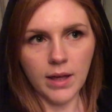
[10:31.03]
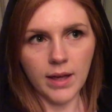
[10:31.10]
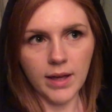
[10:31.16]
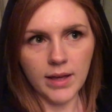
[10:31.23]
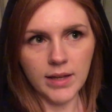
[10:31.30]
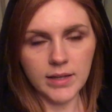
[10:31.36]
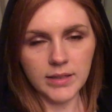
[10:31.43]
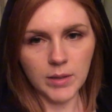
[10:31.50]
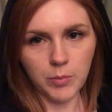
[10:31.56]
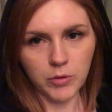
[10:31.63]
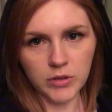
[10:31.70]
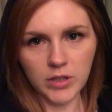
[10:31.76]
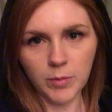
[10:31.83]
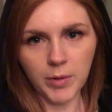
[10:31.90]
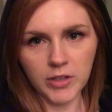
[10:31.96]
And I
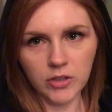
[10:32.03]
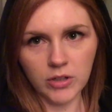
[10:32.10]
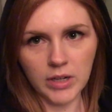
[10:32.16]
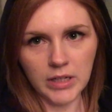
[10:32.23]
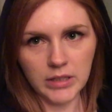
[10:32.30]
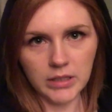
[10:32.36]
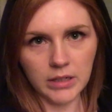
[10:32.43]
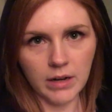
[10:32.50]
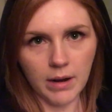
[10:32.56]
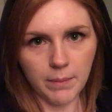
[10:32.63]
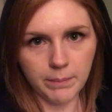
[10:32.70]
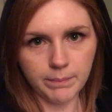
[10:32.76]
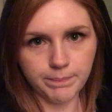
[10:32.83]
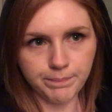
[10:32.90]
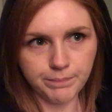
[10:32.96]
posted a picture on
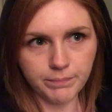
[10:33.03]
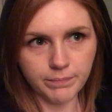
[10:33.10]
Instagram